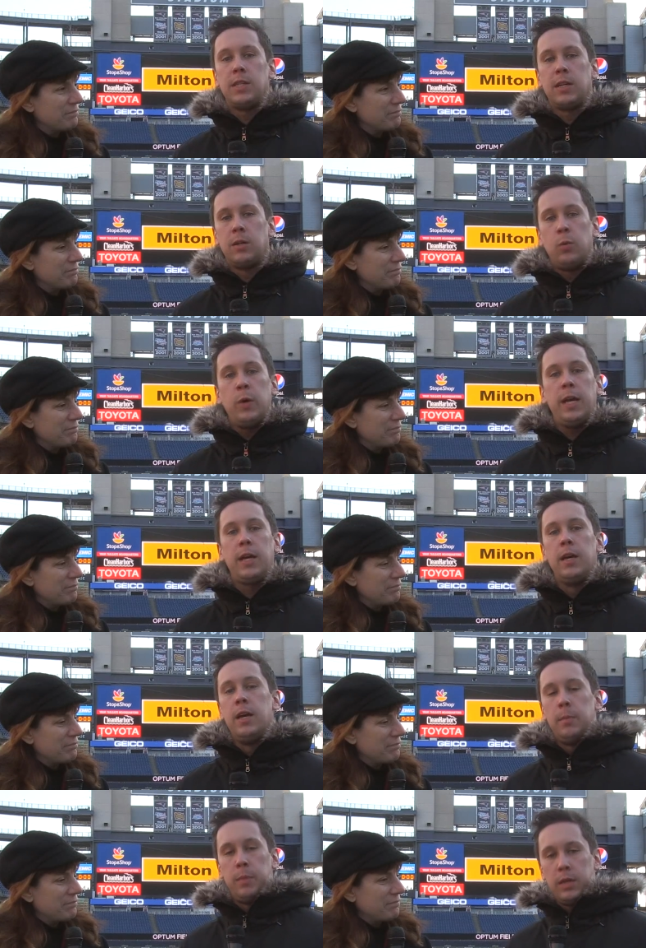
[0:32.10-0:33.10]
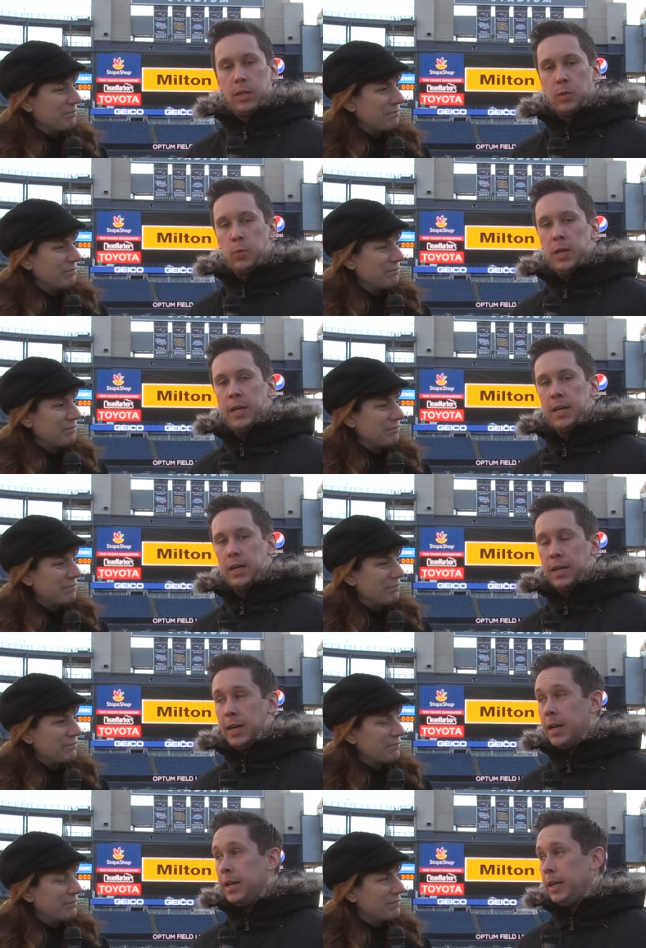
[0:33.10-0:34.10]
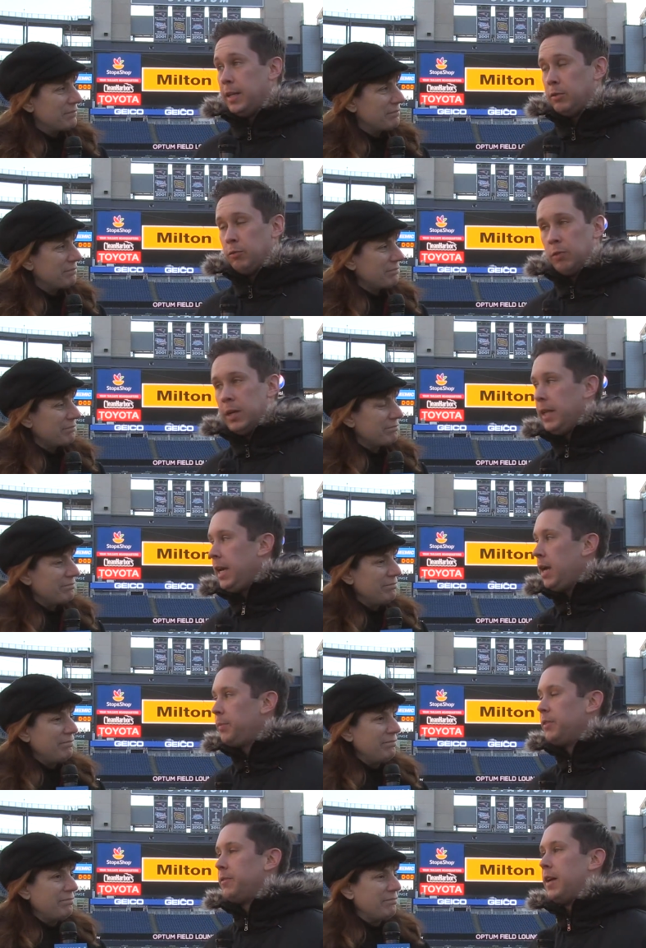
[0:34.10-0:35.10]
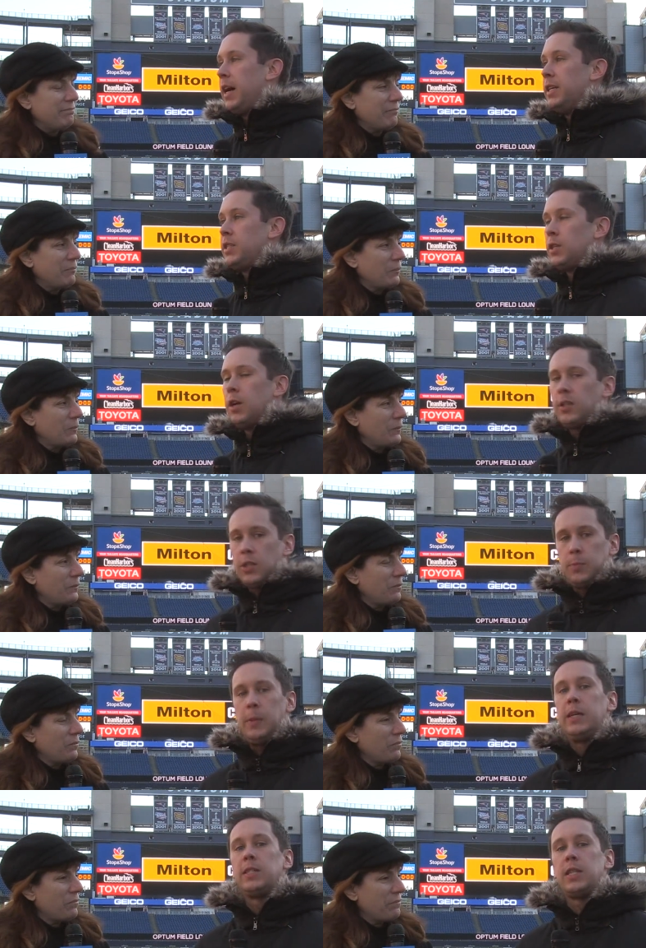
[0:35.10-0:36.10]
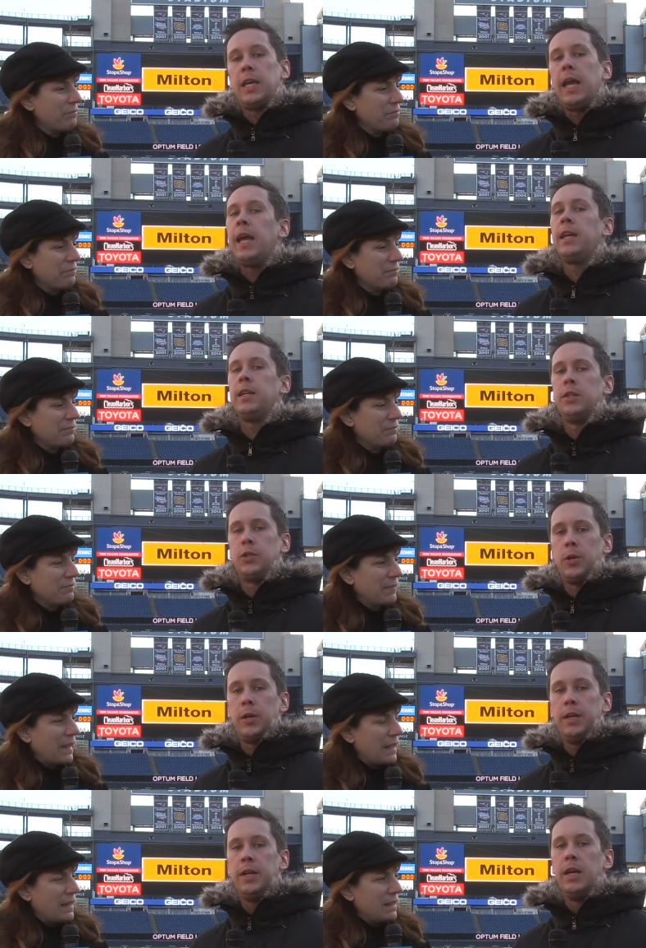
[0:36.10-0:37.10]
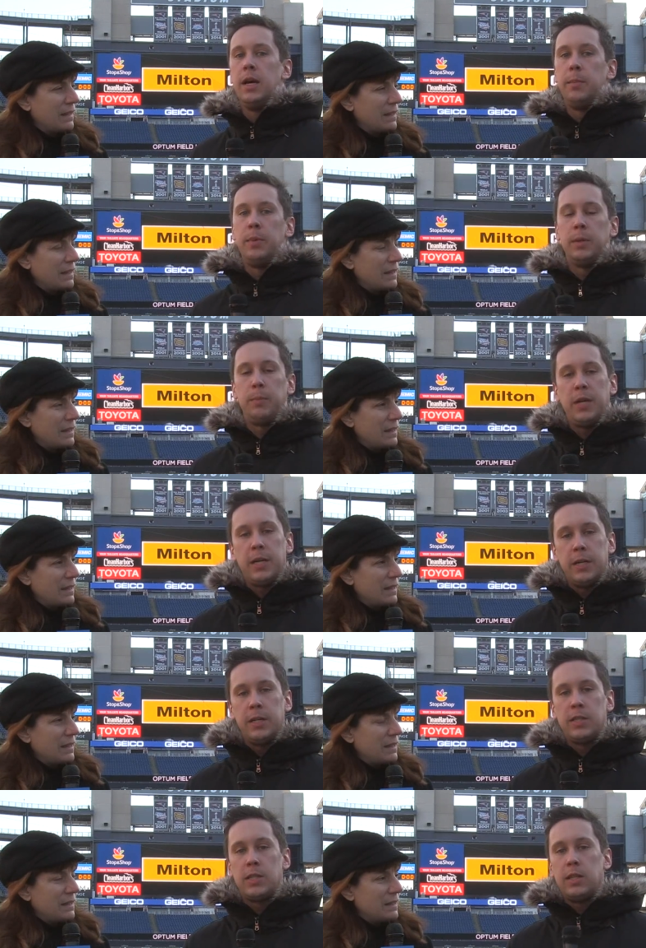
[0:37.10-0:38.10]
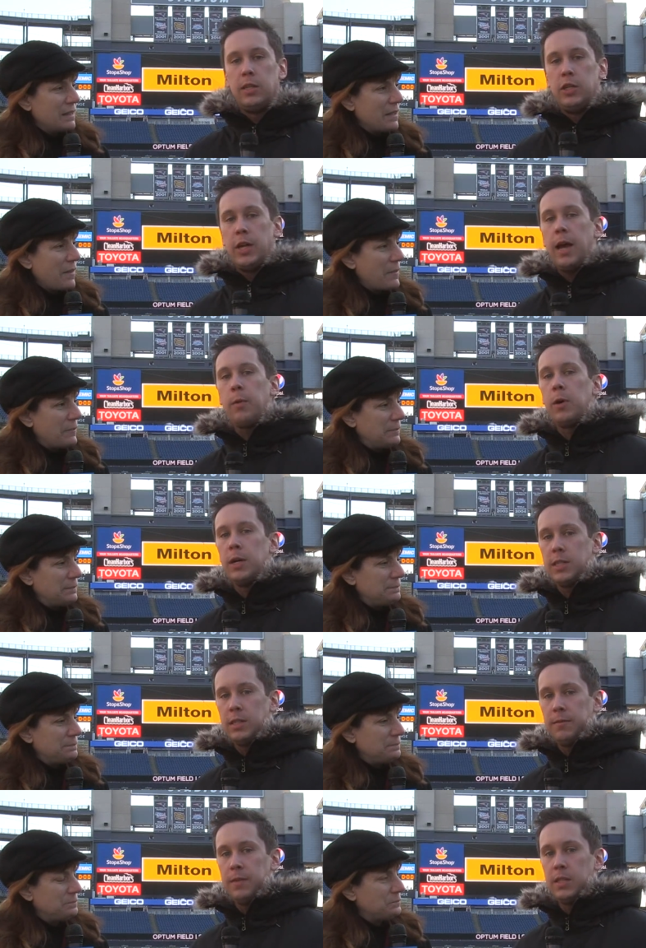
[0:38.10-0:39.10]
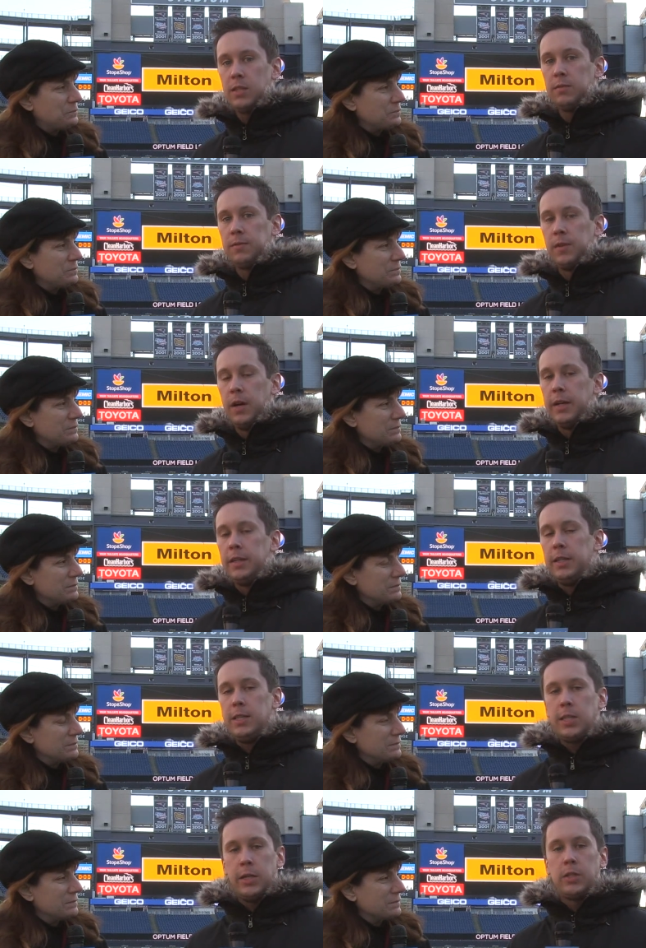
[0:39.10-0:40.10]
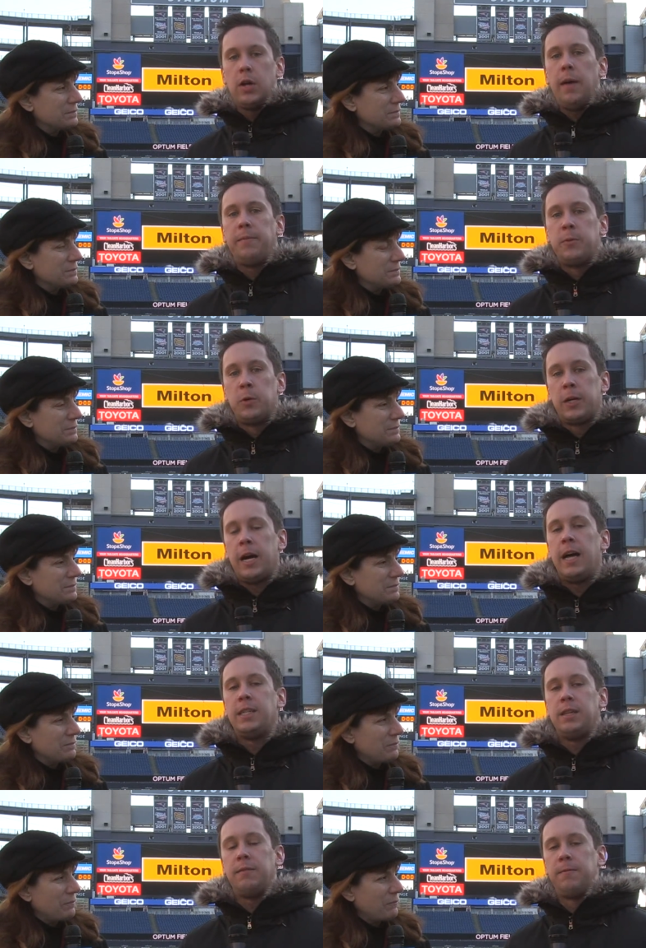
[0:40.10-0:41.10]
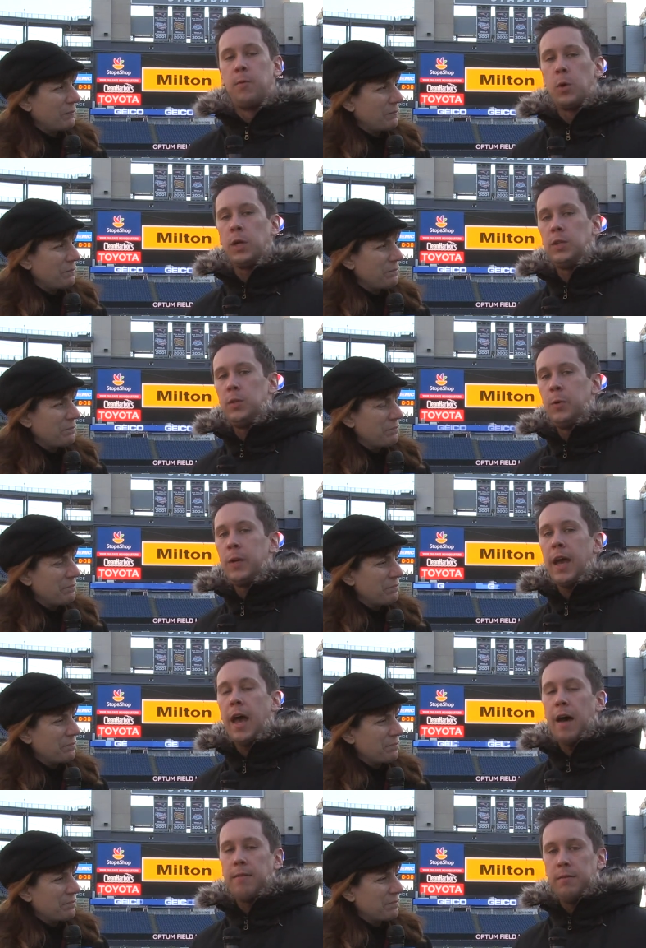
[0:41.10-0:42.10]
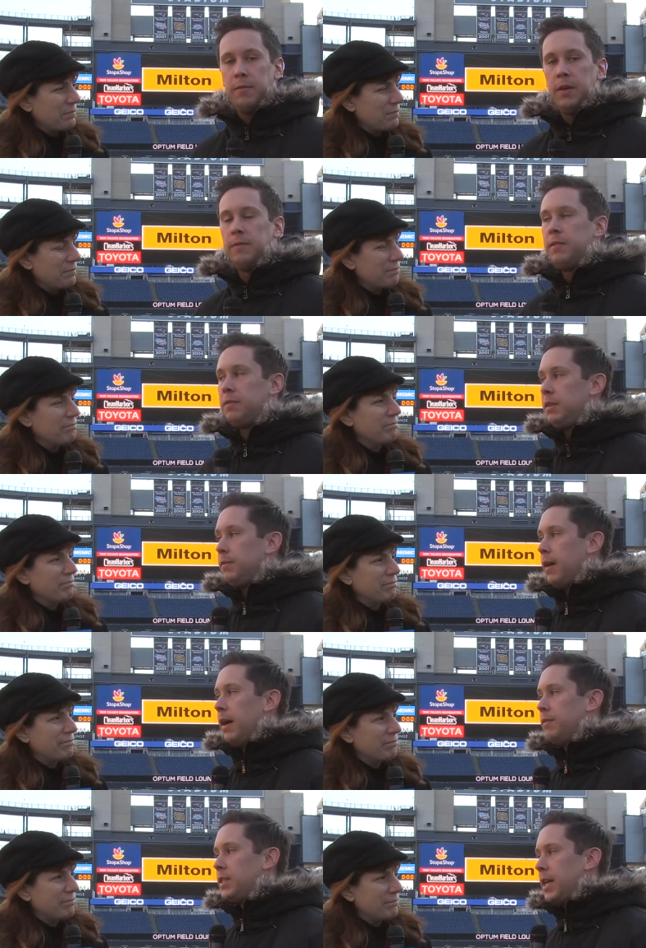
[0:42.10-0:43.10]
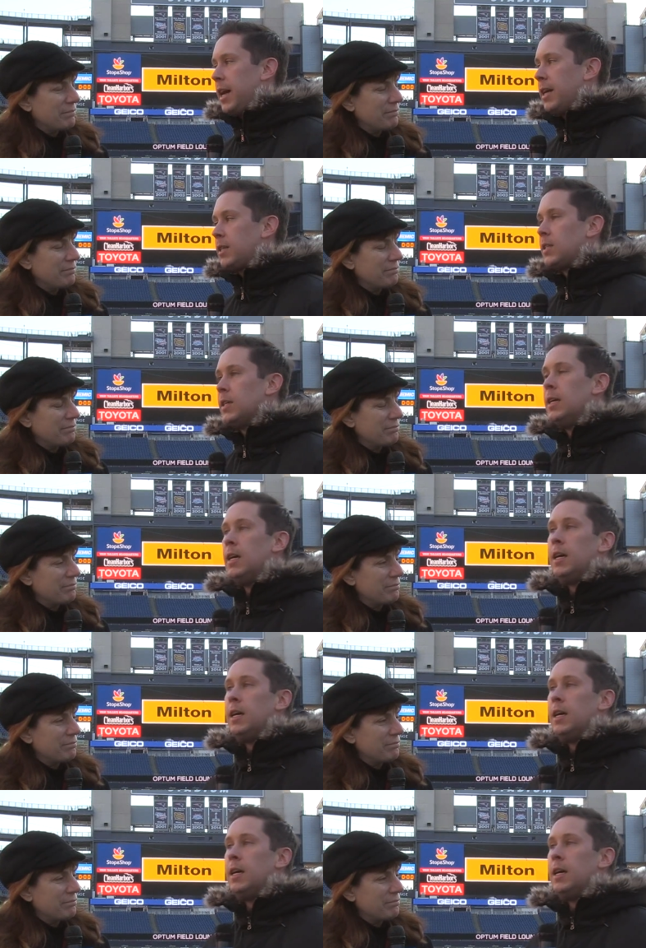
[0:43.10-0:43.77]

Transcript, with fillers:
Speaker 1: single week. But this week, it really amplifies, not just because of the hand injury, but because the Jaguars' defensive front, at least their top four guys, have 42.5 of their 55 sacks.